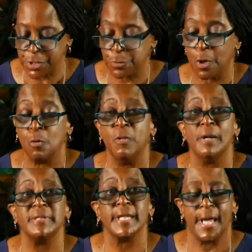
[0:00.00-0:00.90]
us through our
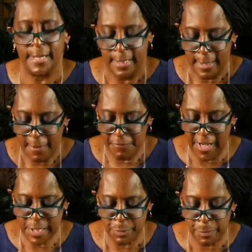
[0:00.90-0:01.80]
website,
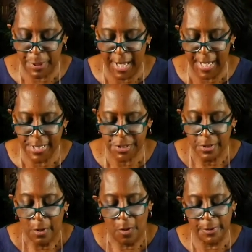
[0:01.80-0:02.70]
Facebook page,
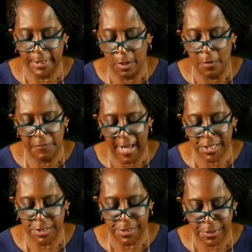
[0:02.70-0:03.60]
or the old
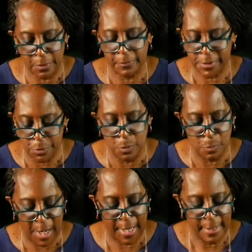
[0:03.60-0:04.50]
fashioned uh, school
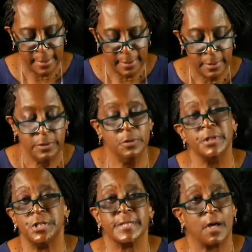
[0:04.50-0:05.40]
way. You
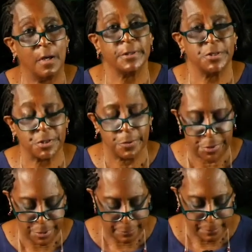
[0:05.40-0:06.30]
can just call the
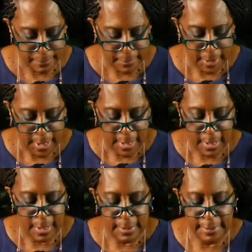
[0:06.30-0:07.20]
church.
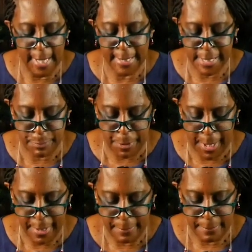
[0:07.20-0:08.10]
Let us
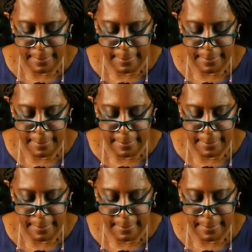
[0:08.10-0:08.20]
pray.